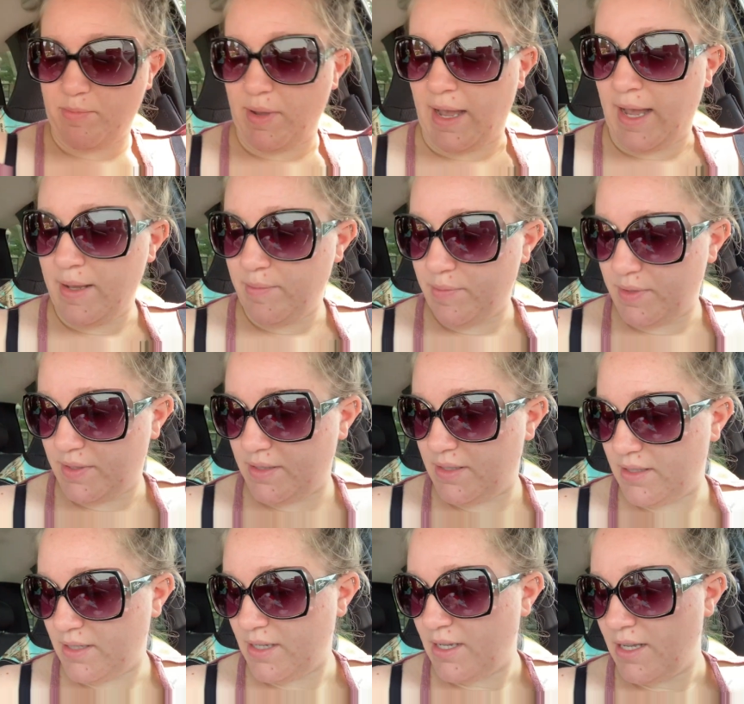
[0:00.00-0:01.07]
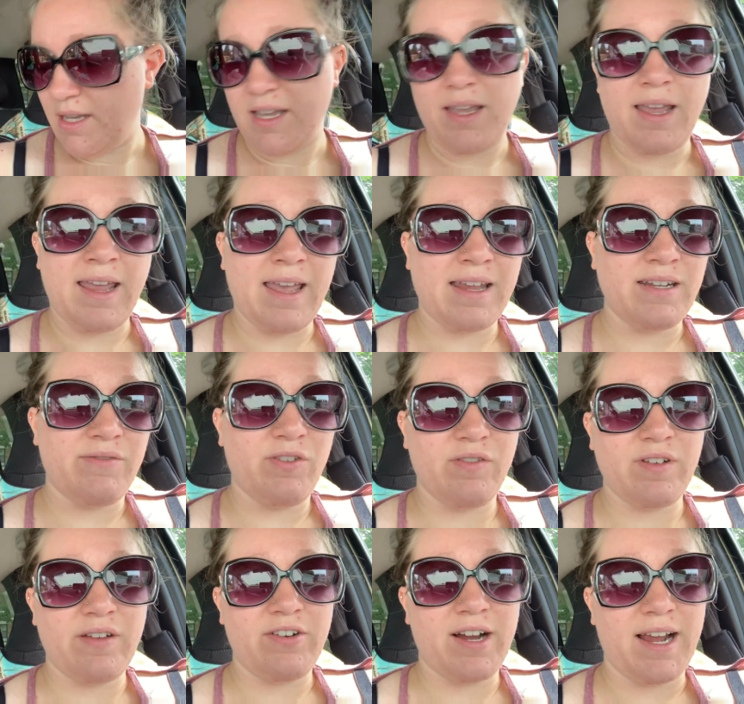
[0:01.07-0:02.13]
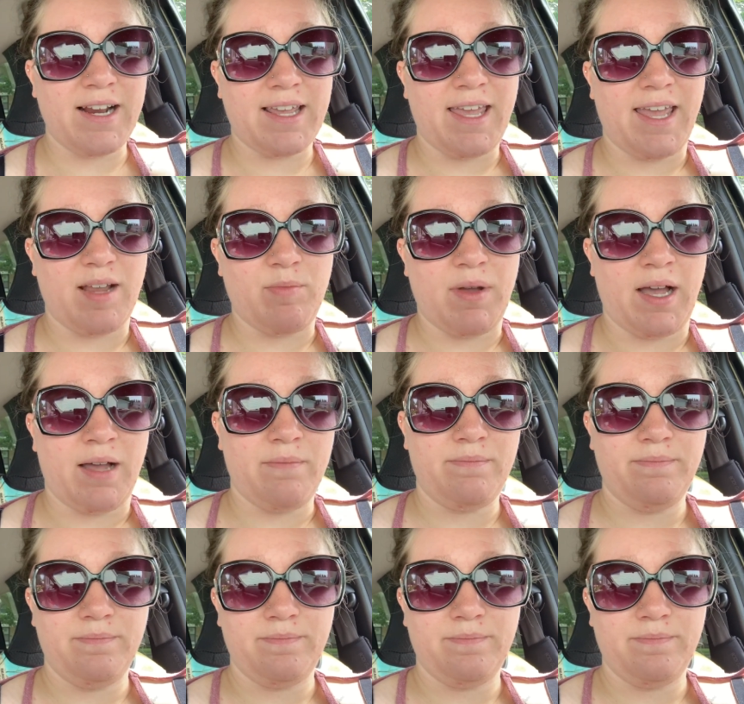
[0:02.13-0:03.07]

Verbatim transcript: pops, and if you've never had a cake pop,